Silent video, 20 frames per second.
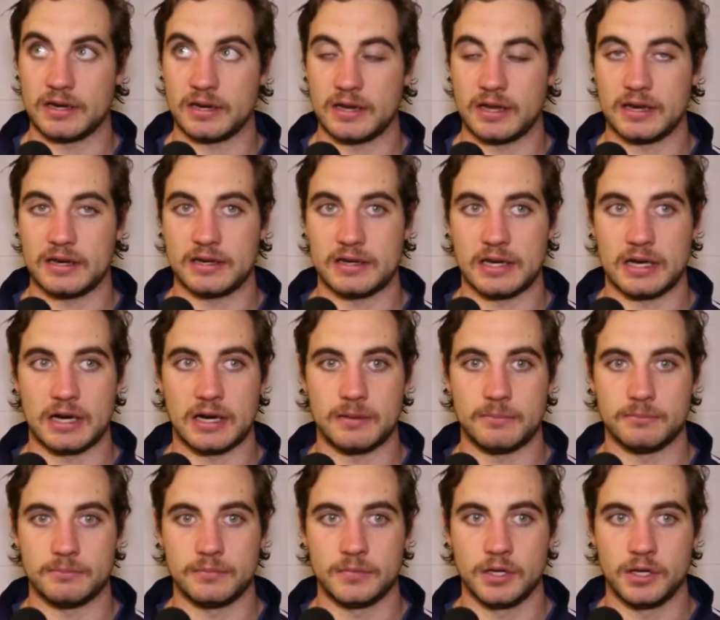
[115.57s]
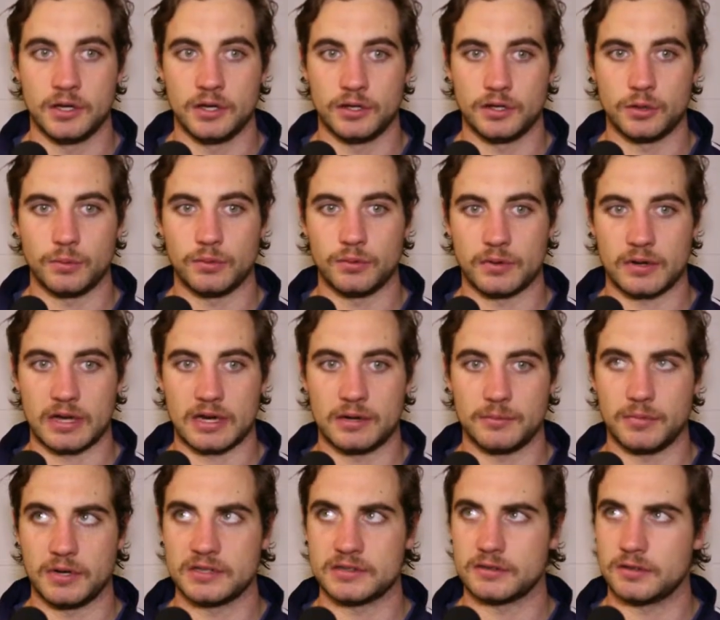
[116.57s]
And you know, we were kind
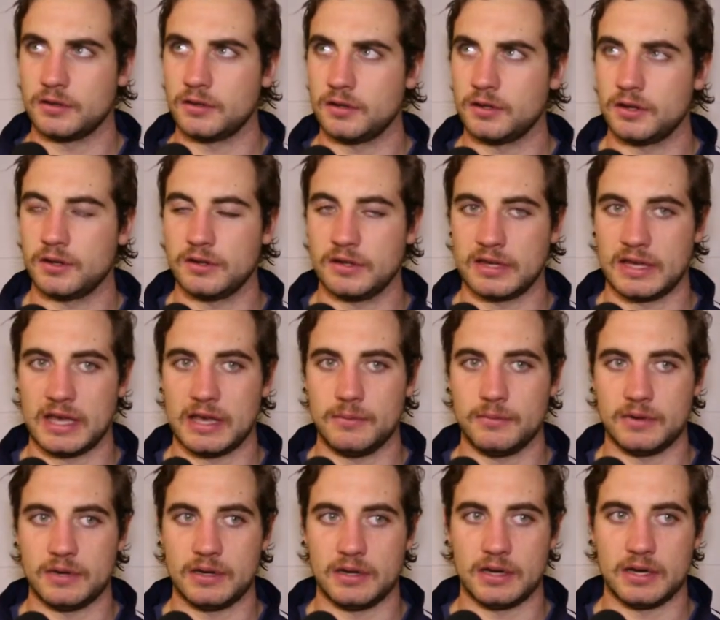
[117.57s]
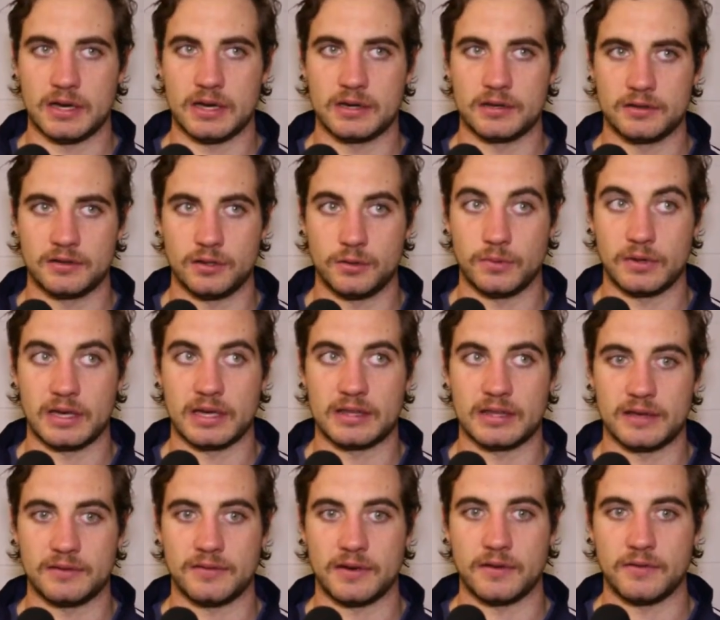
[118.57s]
of buzzing earlier in the game, and you know, we got
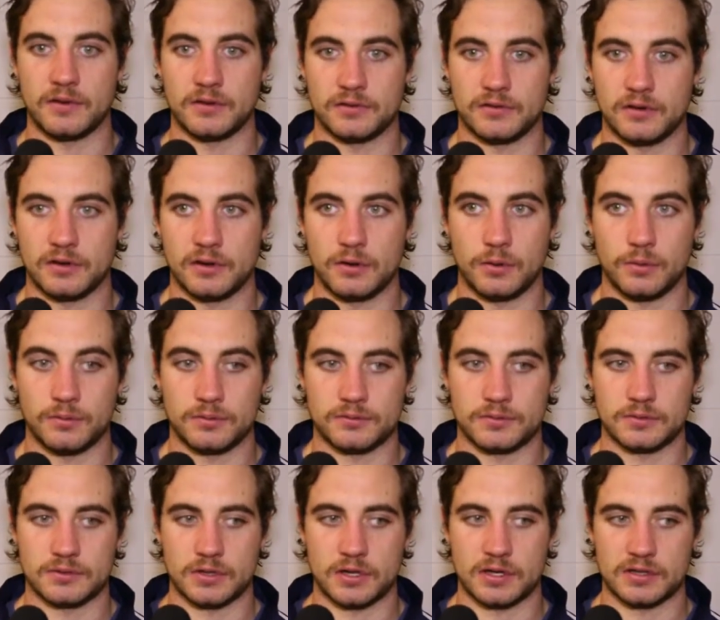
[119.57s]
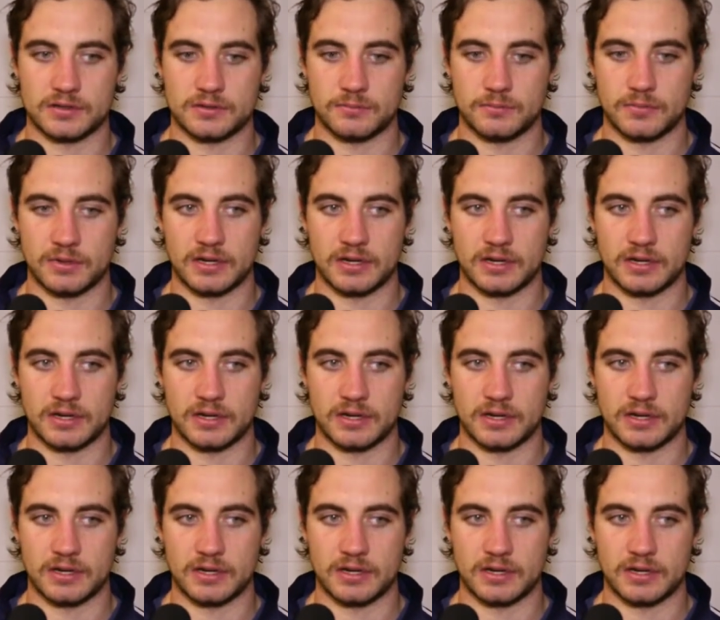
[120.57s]
that 5-on-3 goal, which was awesome.